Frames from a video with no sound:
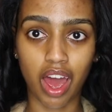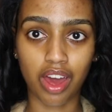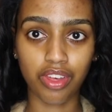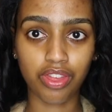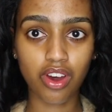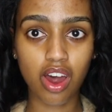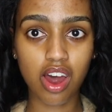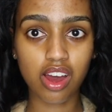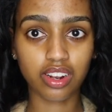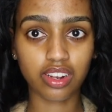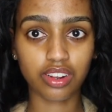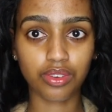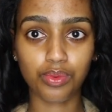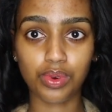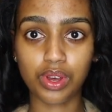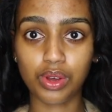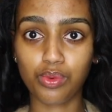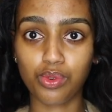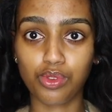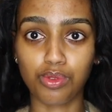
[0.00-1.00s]
I thought the
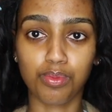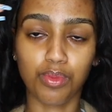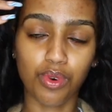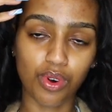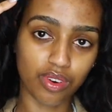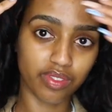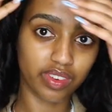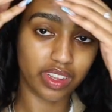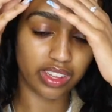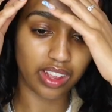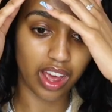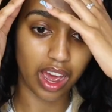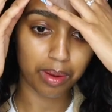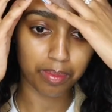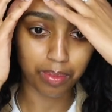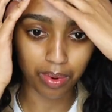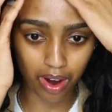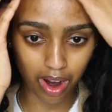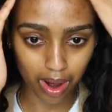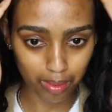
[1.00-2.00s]
wig was more of a
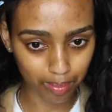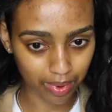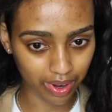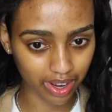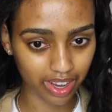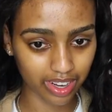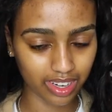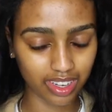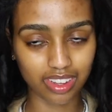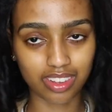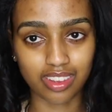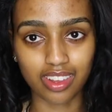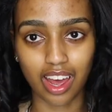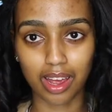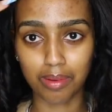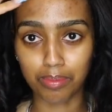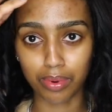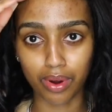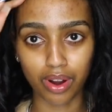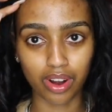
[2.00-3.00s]
side part, but this
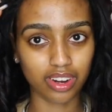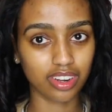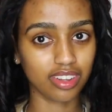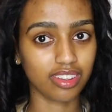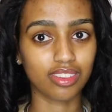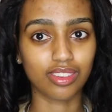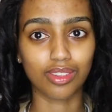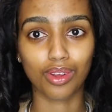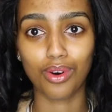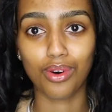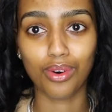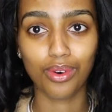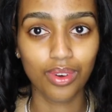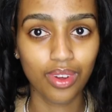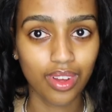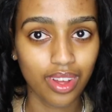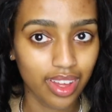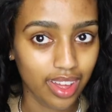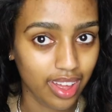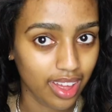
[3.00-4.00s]
side part is
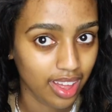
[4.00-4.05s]
so